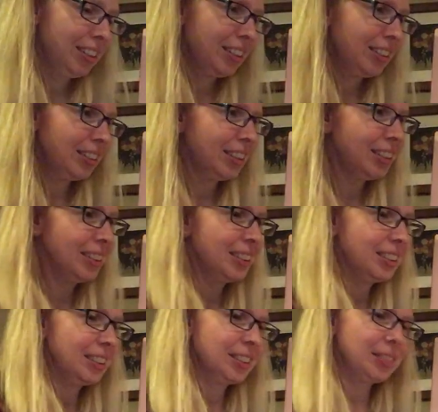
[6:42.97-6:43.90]

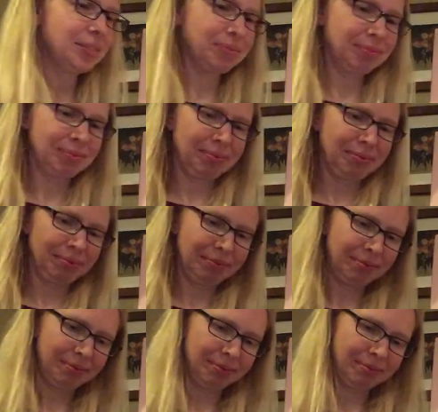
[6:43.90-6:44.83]

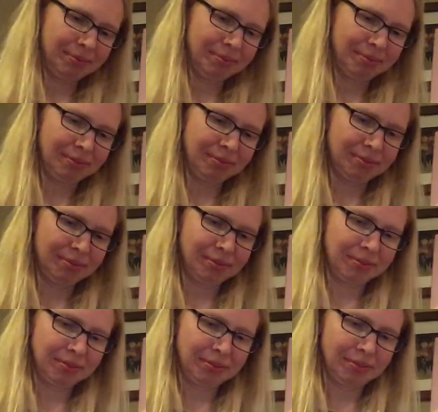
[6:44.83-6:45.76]

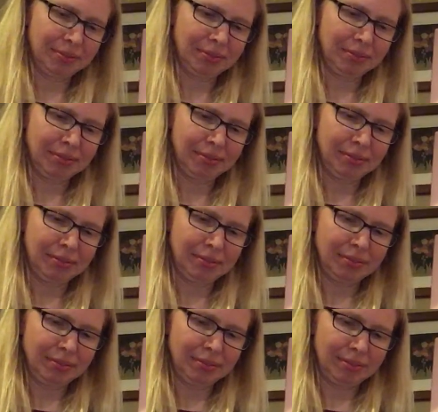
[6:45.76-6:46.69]

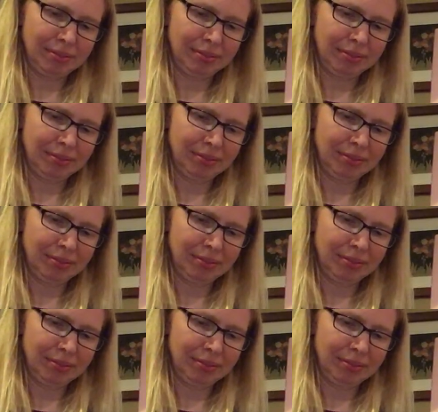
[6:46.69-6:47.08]
(silence)